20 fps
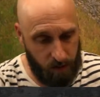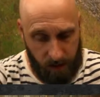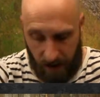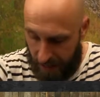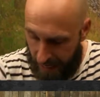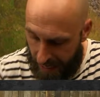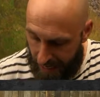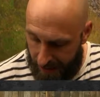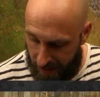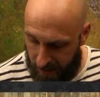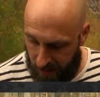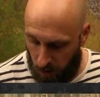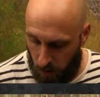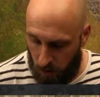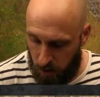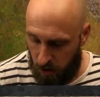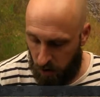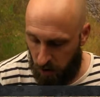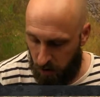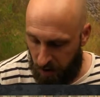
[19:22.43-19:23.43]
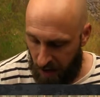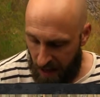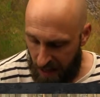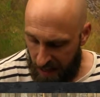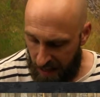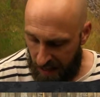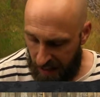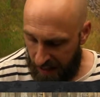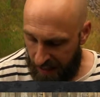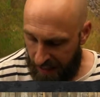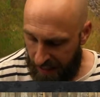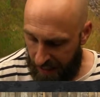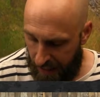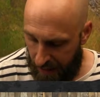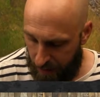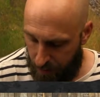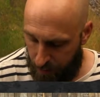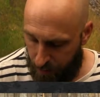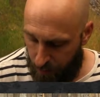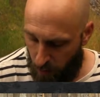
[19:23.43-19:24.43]
got 8 soldiers
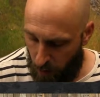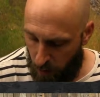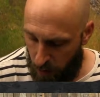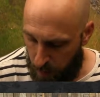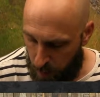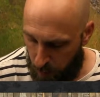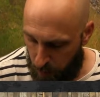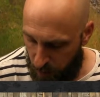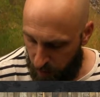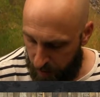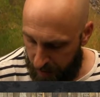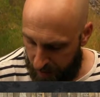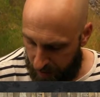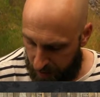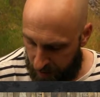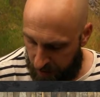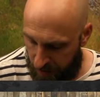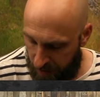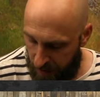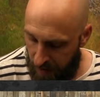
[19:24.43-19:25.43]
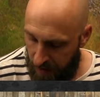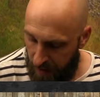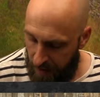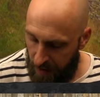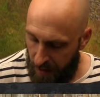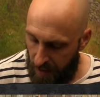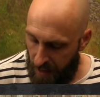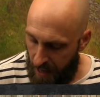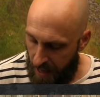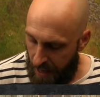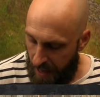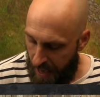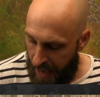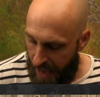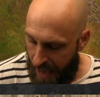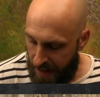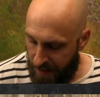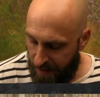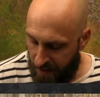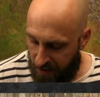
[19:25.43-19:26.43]
leading 4 priests.
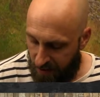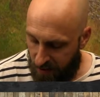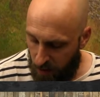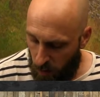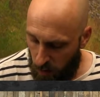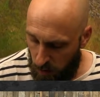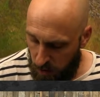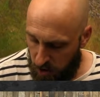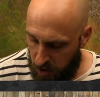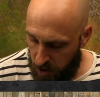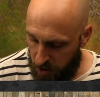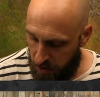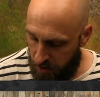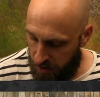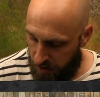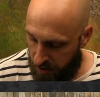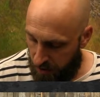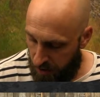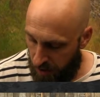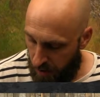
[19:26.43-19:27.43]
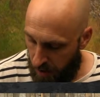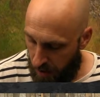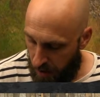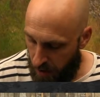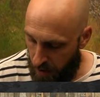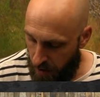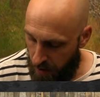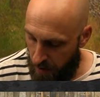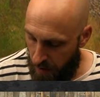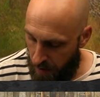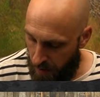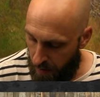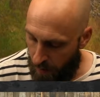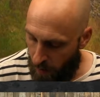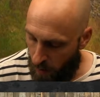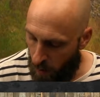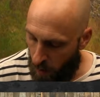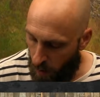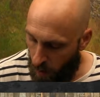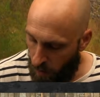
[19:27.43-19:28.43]
And the soldiers are
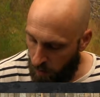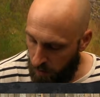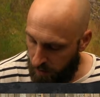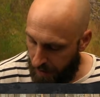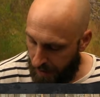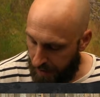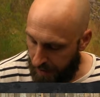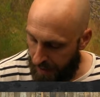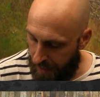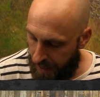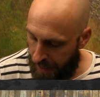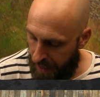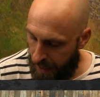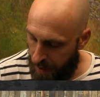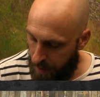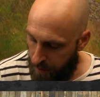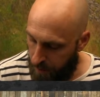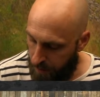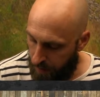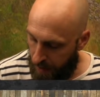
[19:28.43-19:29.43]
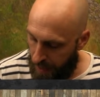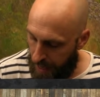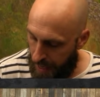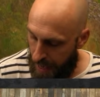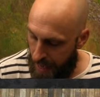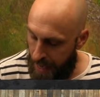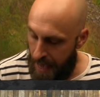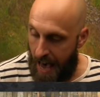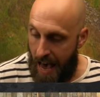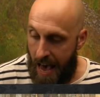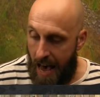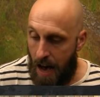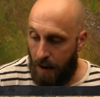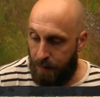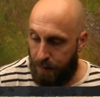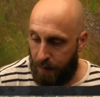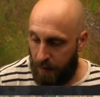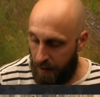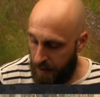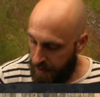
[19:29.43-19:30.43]
holding a
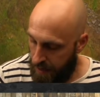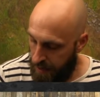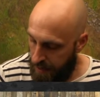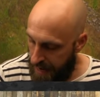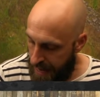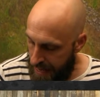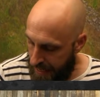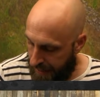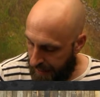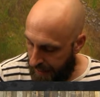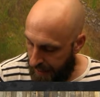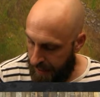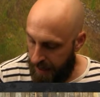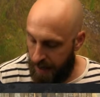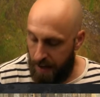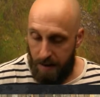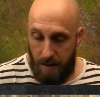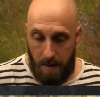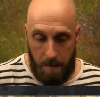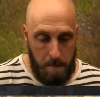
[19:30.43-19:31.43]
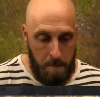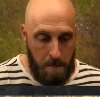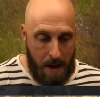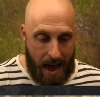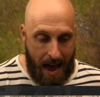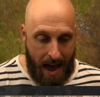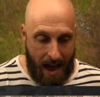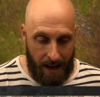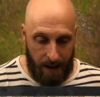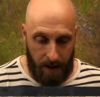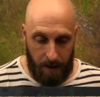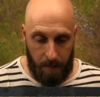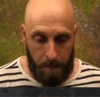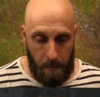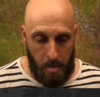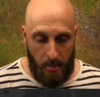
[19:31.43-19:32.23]
half-naked man